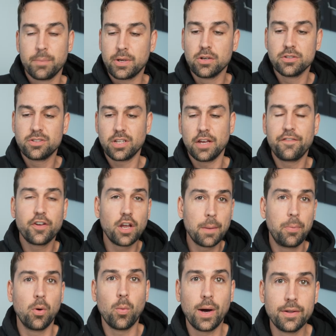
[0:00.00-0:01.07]
Because if you're going
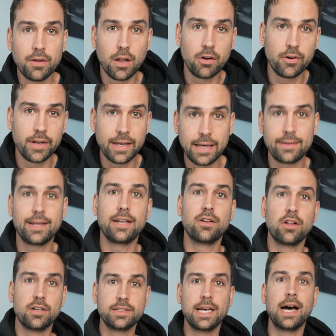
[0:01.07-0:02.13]
to put $1 in and get
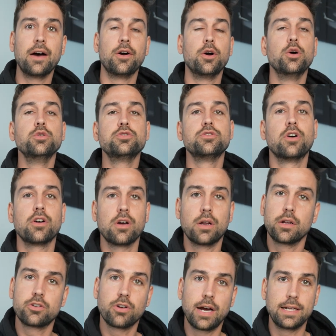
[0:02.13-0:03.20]
$10 out, who's not
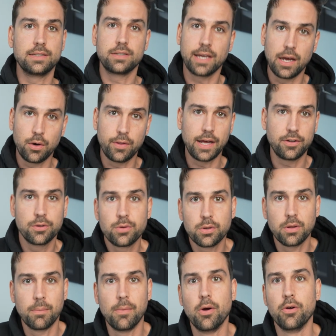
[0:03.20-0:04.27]
going to try and scale that to
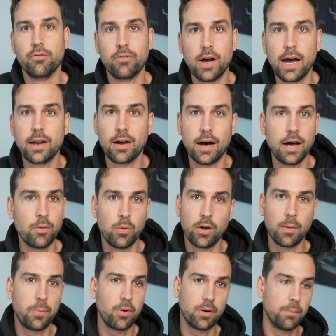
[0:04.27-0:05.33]
the moon, right? I'd
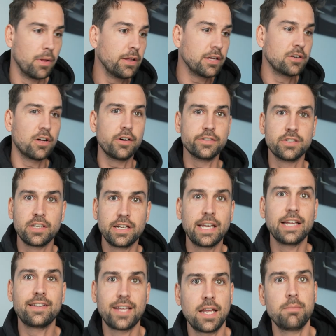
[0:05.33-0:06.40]
want to put $1 million in and
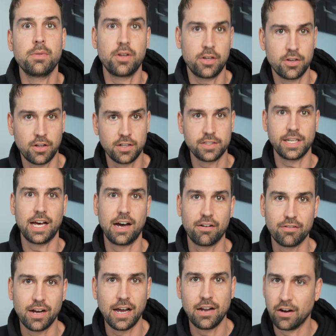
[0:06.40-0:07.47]
get $10 million
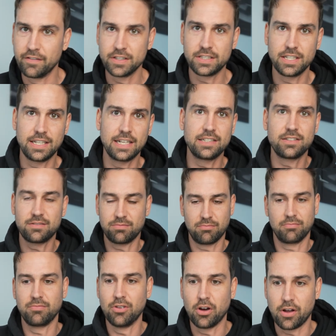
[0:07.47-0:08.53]
out, right? Obviously that's
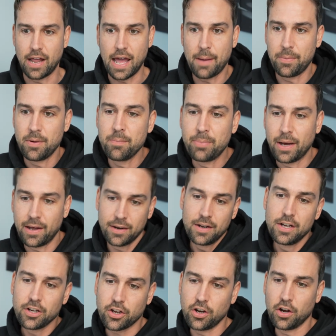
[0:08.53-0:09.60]
not going to happen, but
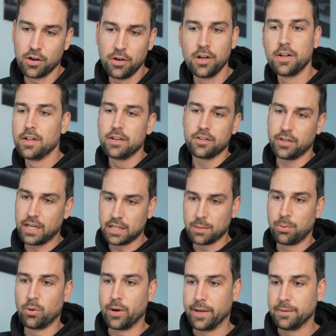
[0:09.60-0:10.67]
you know, you get the
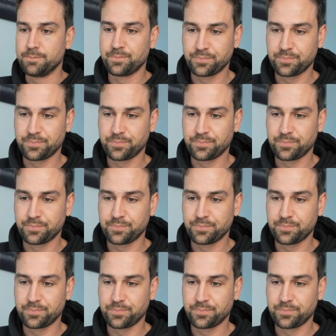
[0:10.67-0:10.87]
point.